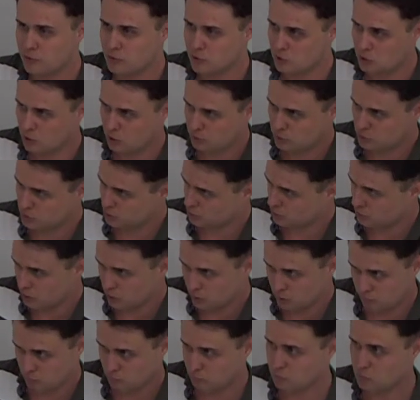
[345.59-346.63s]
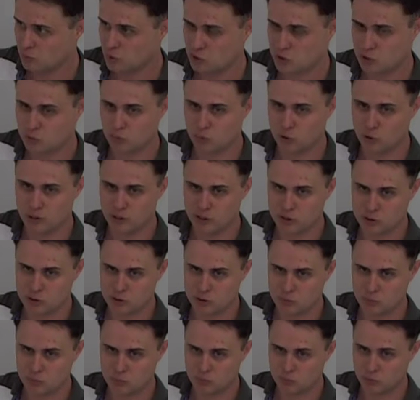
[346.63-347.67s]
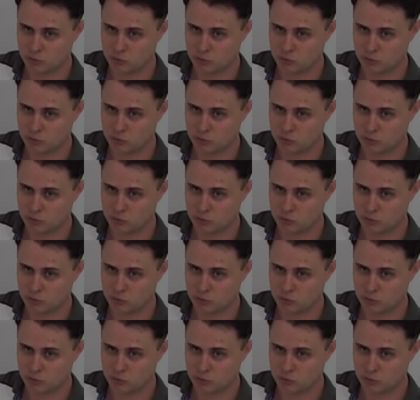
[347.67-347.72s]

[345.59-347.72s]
If you don't, you're going to miss some points.